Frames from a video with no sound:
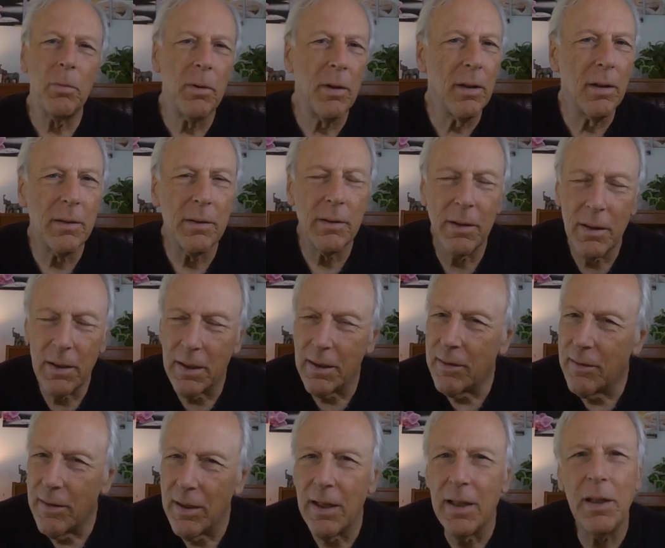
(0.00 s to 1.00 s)
We'll
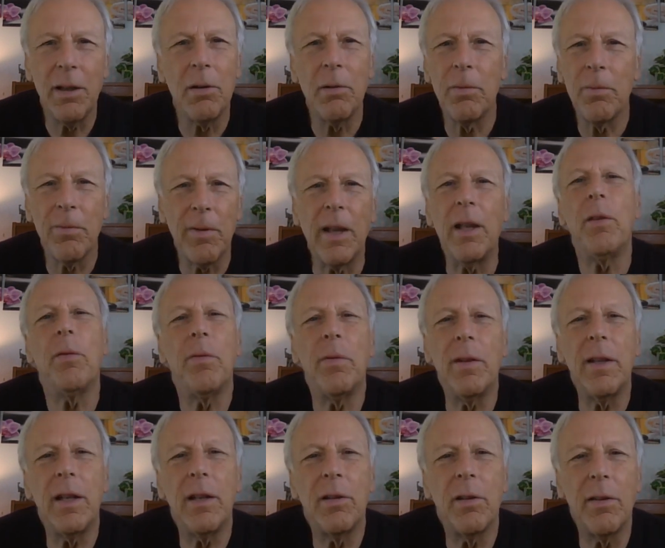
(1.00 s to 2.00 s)
continue
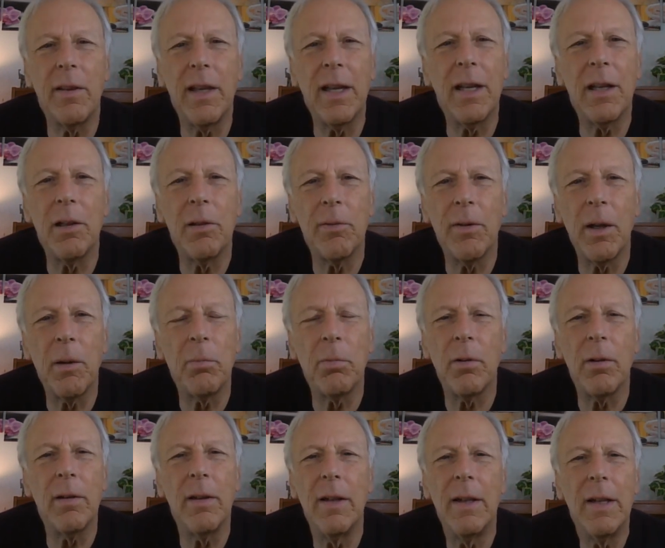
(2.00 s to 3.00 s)
faithfully to the end of
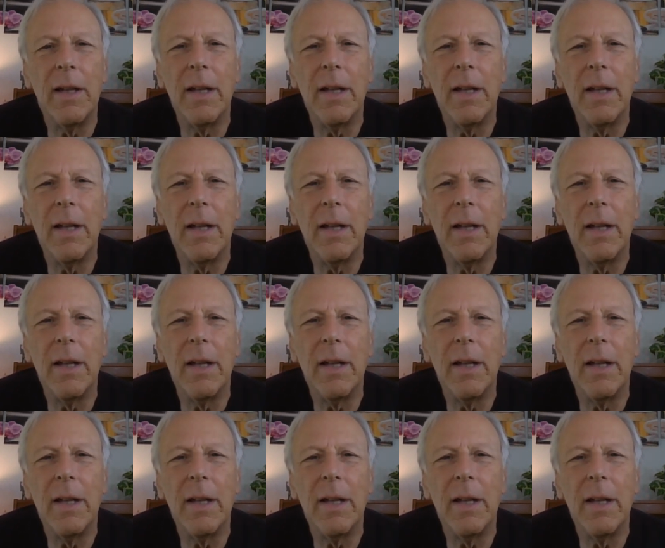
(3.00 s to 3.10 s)
April.